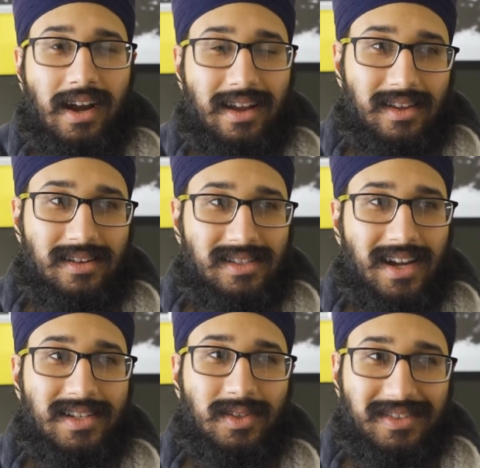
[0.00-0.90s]
and then
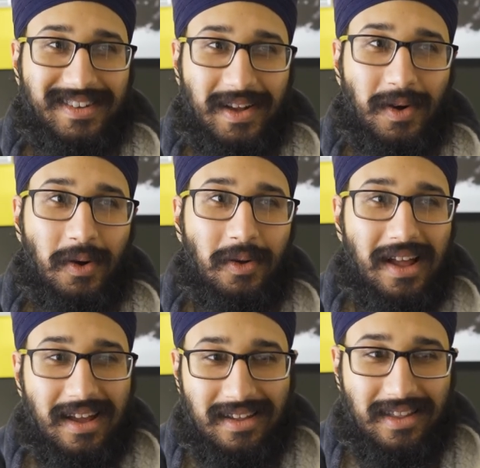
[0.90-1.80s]
decides not to kill
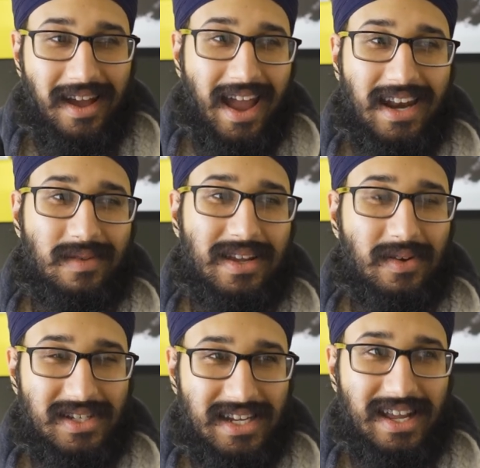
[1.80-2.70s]
the enemy
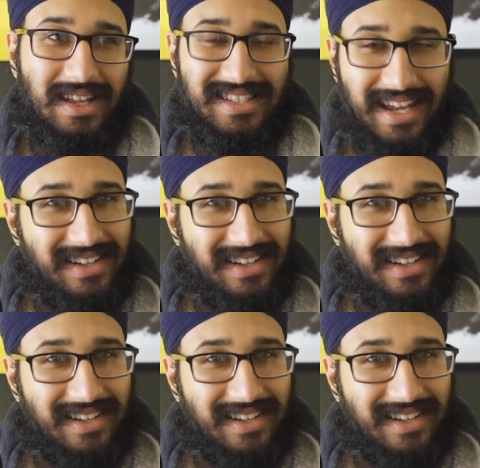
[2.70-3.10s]
which he set